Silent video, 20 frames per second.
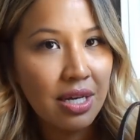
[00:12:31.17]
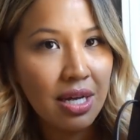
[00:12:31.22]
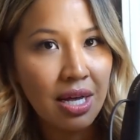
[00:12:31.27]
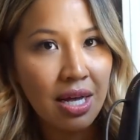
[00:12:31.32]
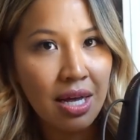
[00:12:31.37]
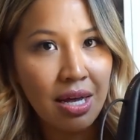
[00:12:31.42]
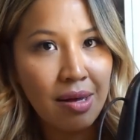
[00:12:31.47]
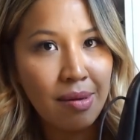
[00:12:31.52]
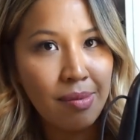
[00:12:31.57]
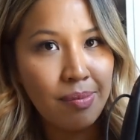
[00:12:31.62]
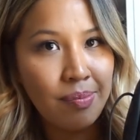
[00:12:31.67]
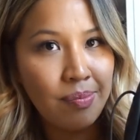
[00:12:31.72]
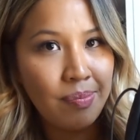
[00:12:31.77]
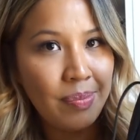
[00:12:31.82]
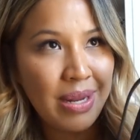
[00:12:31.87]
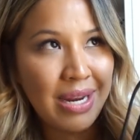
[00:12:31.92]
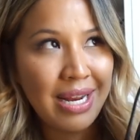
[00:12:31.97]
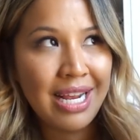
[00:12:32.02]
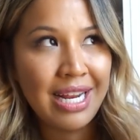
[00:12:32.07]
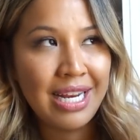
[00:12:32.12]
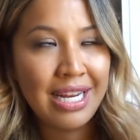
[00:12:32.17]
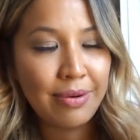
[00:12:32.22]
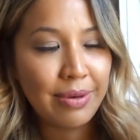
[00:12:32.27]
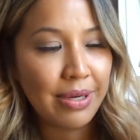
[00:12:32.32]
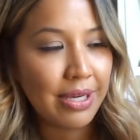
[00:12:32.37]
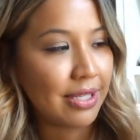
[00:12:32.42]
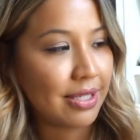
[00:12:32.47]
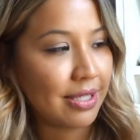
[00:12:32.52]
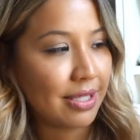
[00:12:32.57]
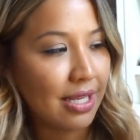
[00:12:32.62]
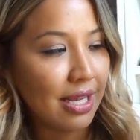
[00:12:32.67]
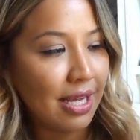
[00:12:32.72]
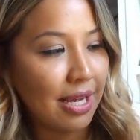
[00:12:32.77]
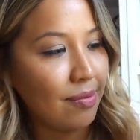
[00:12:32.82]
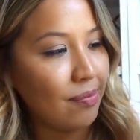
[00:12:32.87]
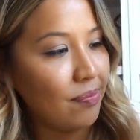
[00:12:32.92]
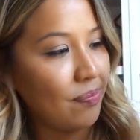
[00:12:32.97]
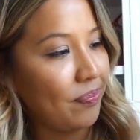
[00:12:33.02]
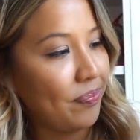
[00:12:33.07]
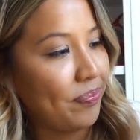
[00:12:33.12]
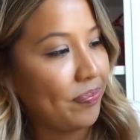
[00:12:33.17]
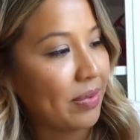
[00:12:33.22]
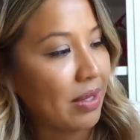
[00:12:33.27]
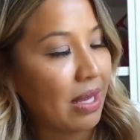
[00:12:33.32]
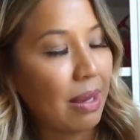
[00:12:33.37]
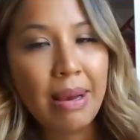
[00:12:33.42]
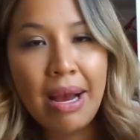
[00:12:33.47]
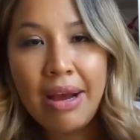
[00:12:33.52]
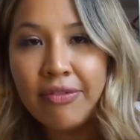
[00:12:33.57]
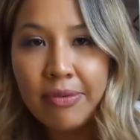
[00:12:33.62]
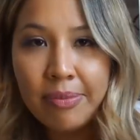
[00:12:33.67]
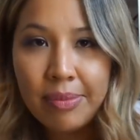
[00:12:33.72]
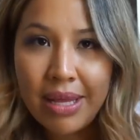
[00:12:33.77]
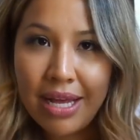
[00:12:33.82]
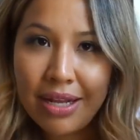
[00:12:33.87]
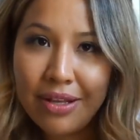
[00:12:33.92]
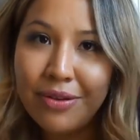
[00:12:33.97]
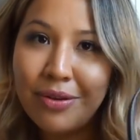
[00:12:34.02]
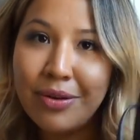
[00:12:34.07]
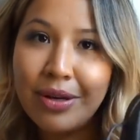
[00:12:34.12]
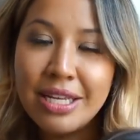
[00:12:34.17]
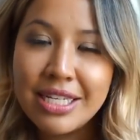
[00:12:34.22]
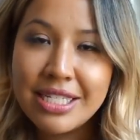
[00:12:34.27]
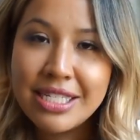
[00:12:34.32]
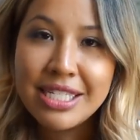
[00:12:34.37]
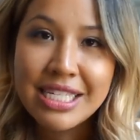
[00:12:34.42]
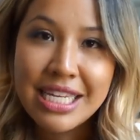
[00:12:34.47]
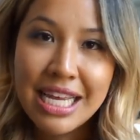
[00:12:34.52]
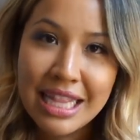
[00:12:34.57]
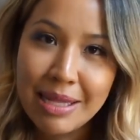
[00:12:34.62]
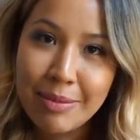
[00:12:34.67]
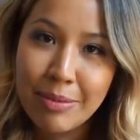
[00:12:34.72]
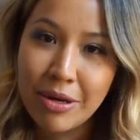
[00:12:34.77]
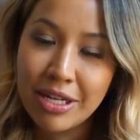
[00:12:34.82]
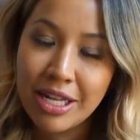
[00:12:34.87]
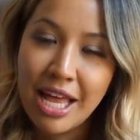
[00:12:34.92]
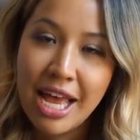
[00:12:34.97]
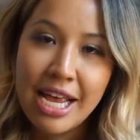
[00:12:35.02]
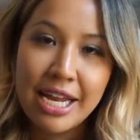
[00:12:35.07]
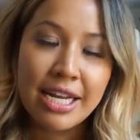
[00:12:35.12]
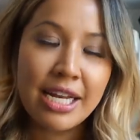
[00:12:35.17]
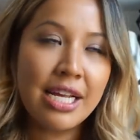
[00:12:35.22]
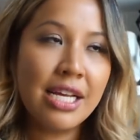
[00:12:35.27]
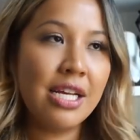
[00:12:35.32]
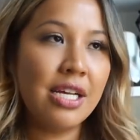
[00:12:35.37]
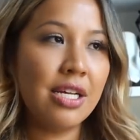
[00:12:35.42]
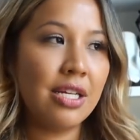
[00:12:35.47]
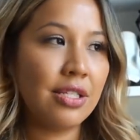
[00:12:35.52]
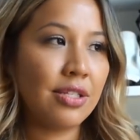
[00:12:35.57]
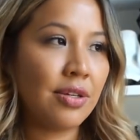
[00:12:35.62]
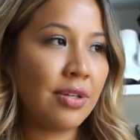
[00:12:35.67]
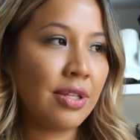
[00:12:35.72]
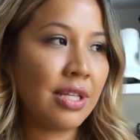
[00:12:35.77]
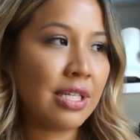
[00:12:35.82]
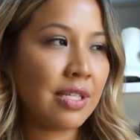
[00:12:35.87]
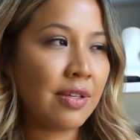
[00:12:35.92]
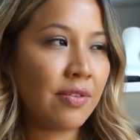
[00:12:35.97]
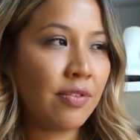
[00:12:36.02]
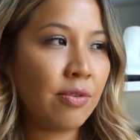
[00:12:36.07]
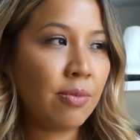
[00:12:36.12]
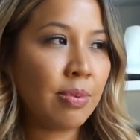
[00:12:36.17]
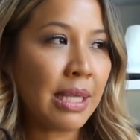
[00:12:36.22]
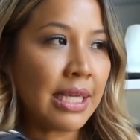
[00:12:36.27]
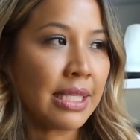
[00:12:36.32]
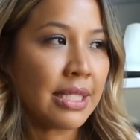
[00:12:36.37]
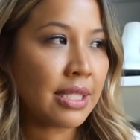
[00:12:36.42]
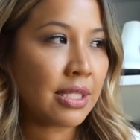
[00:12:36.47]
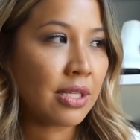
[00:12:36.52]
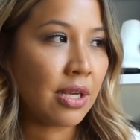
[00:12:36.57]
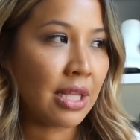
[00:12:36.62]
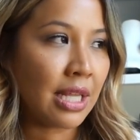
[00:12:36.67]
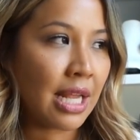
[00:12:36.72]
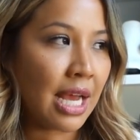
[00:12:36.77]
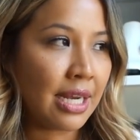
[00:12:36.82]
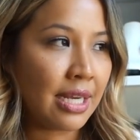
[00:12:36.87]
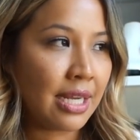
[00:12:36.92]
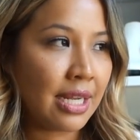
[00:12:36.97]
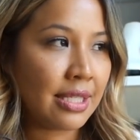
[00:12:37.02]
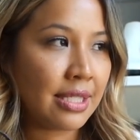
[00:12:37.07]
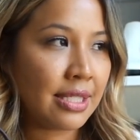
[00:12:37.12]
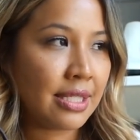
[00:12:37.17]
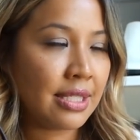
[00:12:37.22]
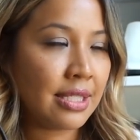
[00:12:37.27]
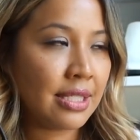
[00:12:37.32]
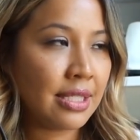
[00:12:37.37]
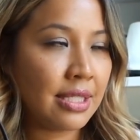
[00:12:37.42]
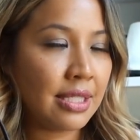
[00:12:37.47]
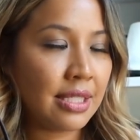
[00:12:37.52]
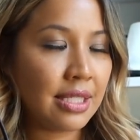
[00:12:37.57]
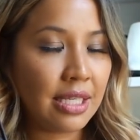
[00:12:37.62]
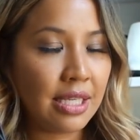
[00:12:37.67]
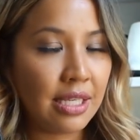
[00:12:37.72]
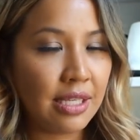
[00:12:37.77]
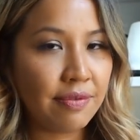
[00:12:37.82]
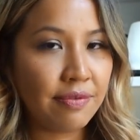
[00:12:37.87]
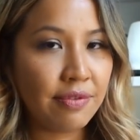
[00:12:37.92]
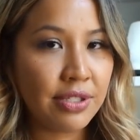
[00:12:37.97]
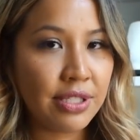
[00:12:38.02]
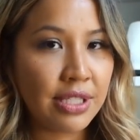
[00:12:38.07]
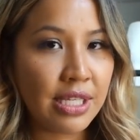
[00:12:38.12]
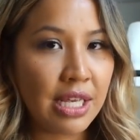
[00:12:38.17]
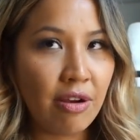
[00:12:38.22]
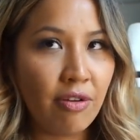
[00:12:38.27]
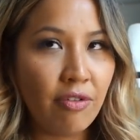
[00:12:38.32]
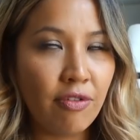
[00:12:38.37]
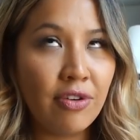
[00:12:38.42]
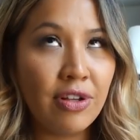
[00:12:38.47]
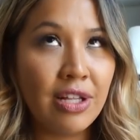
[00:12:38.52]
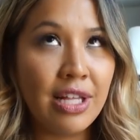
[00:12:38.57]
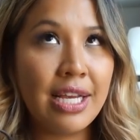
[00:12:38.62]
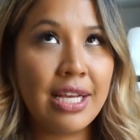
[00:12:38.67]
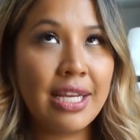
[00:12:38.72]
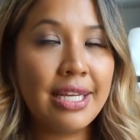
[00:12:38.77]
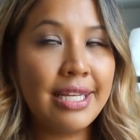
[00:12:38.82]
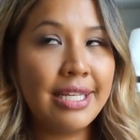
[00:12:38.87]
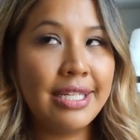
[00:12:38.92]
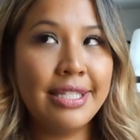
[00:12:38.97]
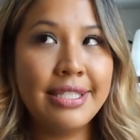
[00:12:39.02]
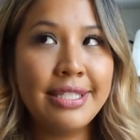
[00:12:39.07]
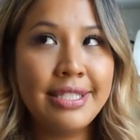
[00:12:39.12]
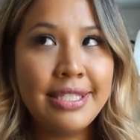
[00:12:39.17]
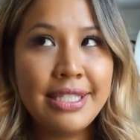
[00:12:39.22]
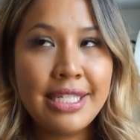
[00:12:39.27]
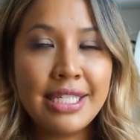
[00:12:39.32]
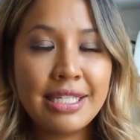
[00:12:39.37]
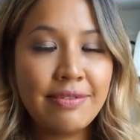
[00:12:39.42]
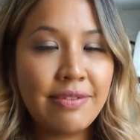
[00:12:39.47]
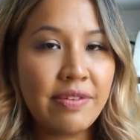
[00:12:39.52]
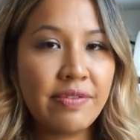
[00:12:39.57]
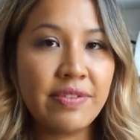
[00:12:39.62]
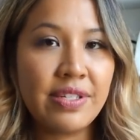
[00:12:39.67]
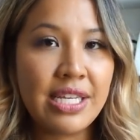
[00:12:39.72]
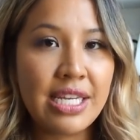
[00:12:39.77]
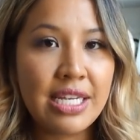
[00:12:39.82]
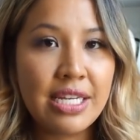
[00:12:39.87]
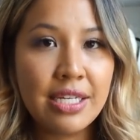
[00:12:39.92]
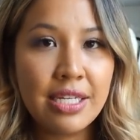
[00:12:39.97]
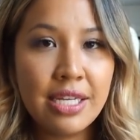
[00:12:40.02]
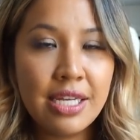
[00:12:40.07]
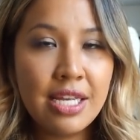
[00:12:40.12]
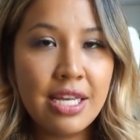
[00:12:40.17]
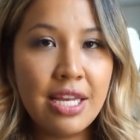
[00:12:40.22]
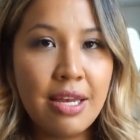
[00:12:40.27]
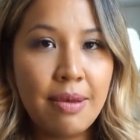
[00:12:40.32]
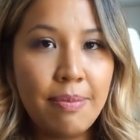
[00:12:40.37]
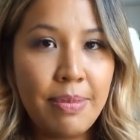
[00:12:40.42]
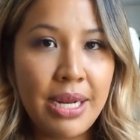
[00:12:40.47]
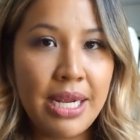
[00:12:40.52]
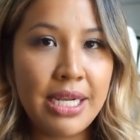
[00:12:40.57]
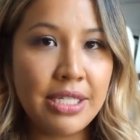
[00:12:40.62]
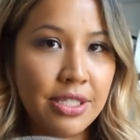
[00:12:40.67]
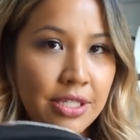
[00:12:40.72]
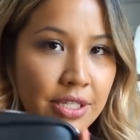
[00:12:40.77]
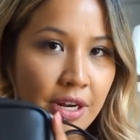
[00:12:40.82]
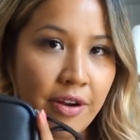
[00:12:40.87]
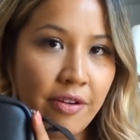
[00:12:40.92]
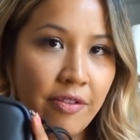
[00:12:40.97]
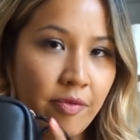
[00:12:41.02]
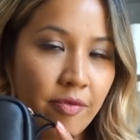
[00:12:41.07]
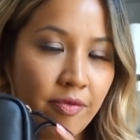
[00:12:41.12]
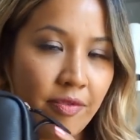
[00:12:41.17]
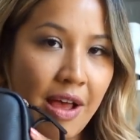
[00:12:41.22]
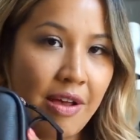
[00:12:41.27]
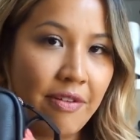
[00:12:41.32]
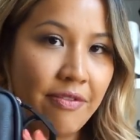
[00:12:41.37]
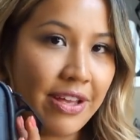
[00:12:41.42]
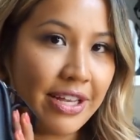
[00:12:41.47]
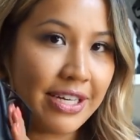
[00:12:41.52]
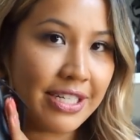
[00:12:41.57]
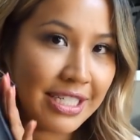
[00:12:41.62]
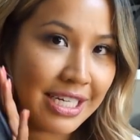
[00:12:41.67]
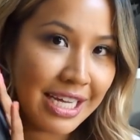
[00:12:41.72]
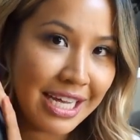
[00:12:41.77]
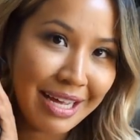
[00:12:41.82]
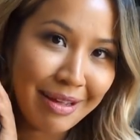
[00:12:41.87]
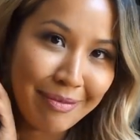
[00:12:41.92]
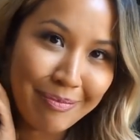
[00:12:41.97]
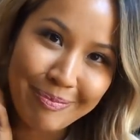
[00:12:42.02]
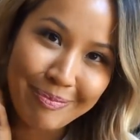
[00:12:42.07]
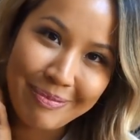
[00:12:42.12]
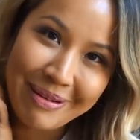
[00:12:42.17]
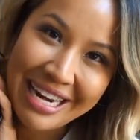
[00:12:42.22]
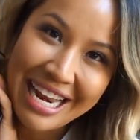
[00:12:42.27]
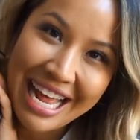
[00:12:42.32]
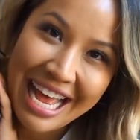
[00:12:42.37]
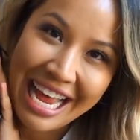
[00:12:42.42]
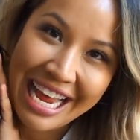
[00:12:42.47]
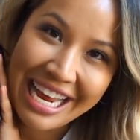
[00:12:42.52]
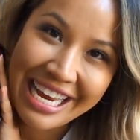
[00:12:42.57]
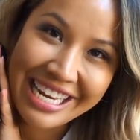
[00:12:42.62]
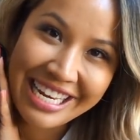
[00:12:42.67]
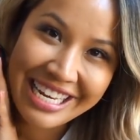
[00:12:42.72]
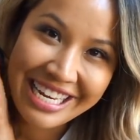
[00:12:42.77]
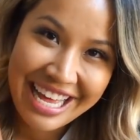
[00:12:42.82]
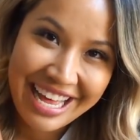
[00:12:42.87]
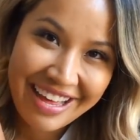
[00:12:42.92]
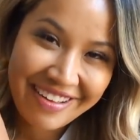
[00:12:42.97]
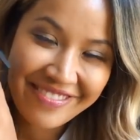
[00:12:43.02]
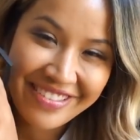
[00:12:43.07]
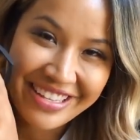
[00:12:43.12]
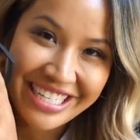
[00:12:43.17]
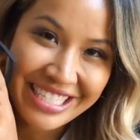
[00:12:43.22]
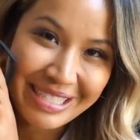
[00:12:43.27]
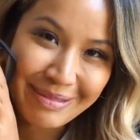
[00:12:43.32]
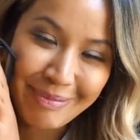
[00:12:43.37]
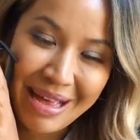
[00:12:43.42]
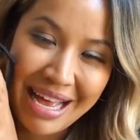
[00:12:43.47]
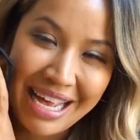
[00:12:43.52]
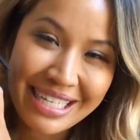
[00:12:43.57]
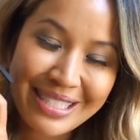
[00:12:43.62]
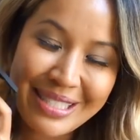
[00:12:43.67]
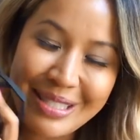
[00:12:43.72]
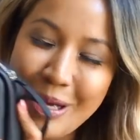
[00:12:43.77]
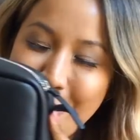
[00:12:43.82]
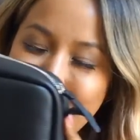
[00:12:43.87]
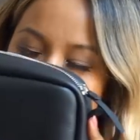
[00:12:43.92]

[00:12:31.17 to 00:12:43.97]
Um, but anyways, um, apart from that, you can just get them online. So there's a few places online that is for sale for like 6.15, but I just got it from Farfetch. But I love this bag so